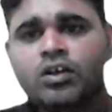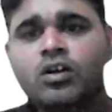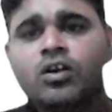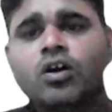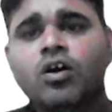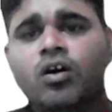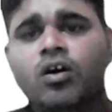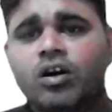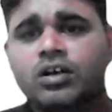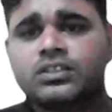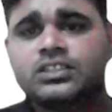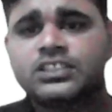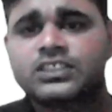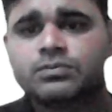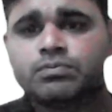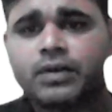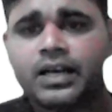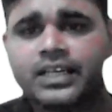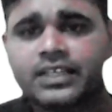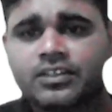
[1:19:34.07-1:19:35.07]
Or this
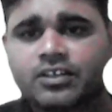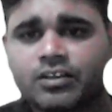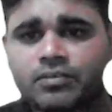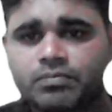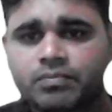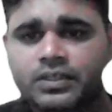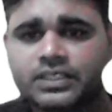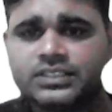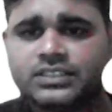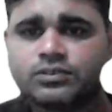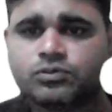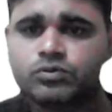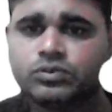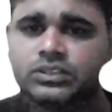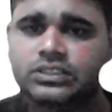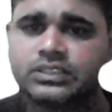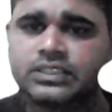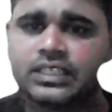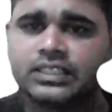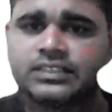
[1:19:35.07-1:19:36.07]
biconvex, we
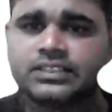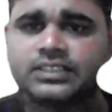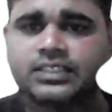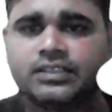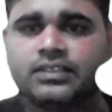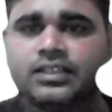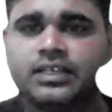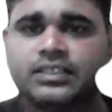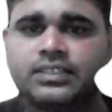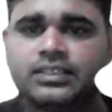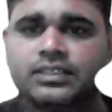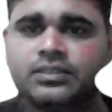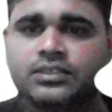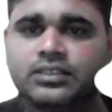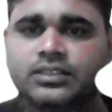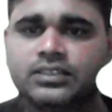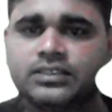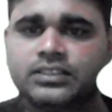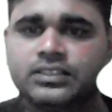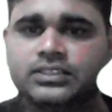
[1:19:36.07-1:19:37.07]
can say
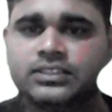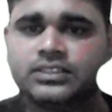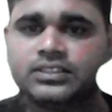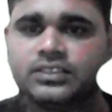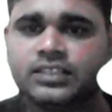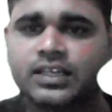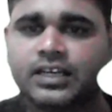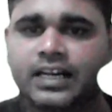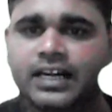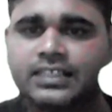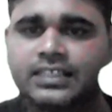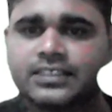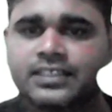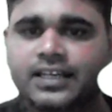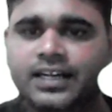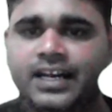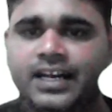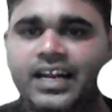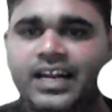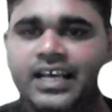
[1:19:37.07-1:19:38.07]
that this is a like
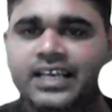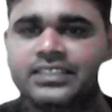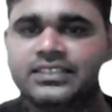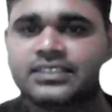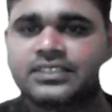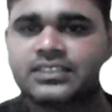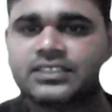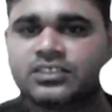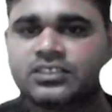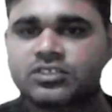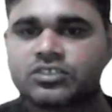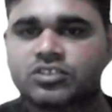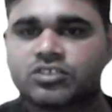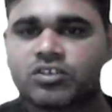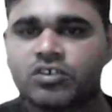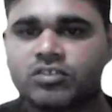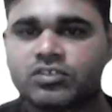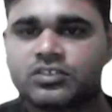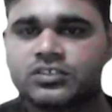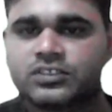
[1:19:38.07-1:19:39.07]
lens
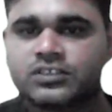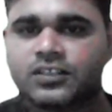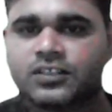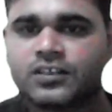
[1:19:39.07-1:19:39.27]
structure.